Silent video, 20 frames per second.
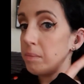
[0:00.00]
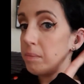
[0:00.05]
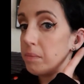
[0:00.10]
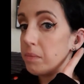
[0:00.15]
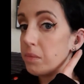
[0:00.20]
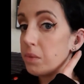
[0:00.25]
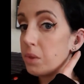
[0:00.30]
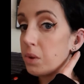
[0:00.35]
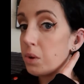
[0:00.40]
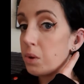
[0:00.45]

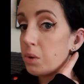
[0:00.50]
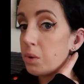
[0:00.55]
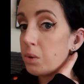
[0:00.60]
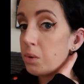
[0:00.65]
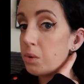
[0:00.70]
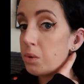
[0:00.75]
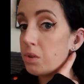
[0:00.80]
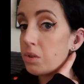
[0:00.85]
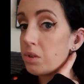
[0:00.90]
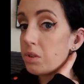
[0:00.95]

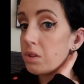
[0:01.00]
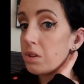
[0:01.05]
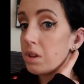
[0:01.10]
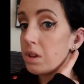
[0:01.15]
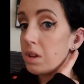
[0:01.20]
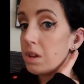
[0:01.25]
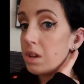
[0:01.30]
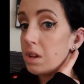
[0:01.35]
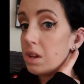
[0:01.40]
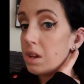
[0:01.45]
Those
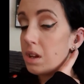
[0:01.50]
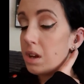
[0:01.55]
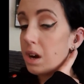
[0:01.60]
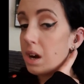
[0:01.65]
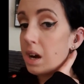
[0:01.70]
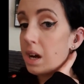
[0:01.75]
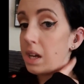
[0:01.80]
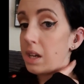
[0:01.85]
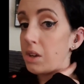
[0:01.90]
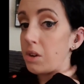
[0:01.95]

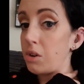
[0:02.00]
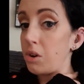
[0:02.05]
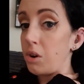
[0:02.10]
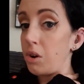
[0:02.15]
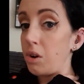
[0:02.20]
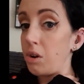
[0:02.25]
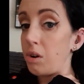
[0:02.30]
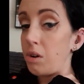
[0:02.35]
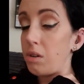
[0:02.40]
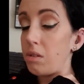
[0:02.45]
I
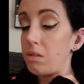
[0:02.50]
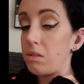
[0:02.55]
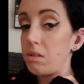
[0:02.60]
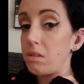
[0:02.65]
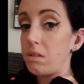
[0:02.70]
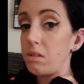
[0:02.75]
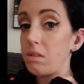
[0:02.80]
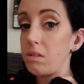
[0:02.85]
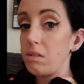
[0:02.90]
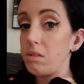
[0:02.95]
got
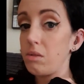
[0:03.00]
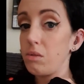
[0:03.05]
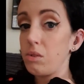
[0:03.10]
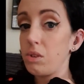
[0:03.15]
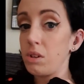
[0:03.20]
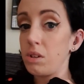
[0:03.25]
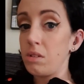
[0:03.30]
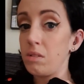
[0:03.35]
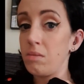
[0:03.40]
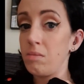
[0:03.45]

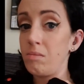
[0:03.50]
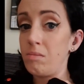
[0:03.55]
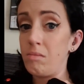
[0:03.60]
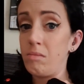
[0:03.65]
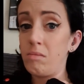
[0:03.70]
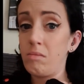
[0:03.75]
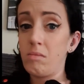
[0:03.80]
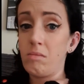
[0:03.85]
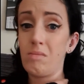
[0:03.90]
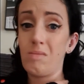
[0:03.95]
done
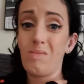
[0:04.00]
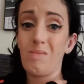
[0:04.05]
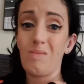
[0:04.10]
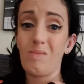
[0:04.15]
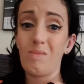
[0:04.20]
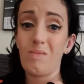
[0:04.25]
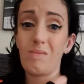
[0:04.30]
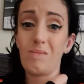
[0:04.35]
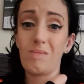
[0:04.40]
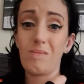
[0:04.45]

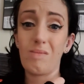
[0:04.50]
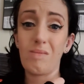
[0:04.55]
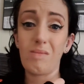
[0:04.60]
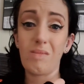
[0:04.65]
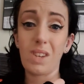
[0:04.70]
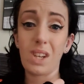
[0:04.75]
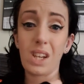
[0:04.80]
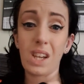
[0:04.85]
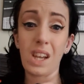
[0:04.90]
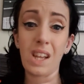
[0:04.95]

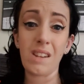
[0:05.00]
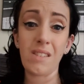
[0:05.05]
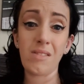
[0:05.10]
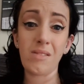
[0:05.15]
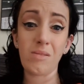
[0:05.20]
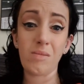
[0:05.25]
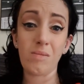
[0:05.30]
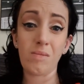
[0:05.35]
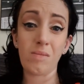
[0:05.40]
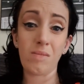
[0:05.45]

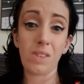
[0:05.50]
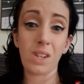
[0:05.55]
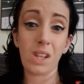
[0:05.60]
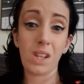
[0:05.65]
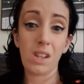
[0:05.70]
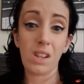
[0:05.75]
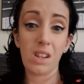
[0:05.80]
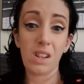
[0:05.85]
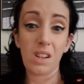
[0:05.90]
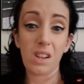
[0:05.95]
again.
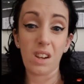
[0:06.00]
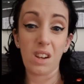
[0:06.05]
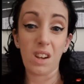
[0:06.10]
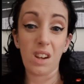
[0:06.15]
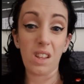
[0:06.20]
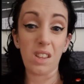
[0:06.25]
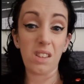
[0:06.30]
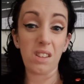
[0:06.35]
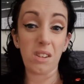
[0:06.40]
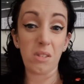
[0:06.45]

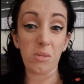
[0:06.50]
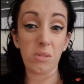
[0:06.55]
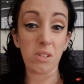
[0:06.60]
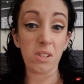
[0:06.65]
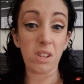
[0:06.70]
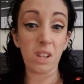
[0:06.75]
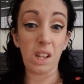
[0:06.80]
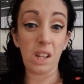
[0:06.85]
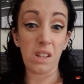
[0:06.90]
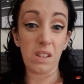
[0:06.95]
I think I was
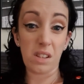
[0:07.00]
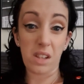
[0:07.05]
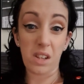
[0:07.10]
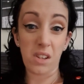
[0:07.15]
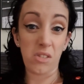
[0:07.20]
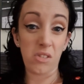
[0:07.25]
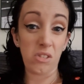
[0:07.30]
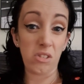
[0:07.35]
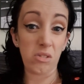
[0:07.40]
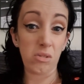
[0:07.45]
still in
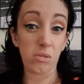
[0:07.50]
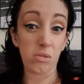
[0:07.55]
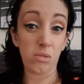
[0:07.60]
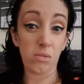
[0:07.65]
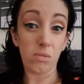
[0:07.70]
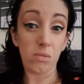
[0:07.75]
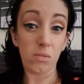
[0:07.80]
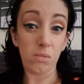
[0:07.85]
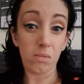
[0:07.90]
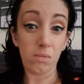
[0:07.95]
secondary
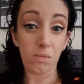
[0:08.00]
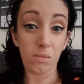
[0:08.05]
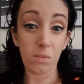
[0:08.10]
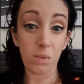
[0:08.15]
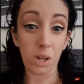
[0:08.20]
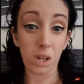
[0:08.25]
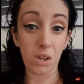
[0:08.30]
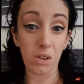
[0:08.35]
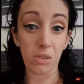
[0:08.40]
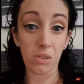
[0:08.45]
school when
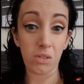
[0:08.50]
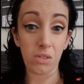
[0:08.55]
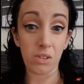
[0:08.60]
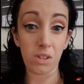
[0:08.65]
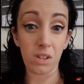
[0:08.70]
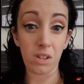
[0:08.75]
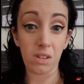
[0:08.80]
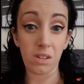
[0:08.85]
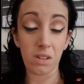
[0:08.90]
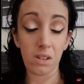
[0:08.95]
I got those
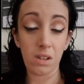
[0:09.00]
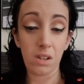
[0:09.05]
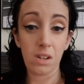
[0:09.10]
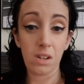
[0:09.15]
done.